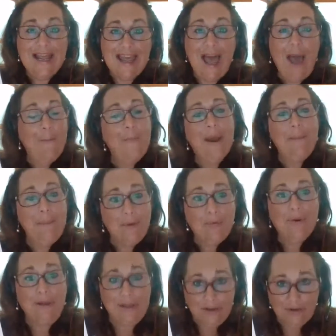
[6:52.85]
that might be
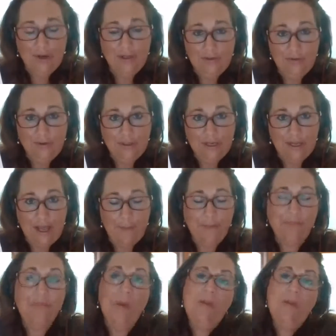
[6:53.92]
really stressful to them.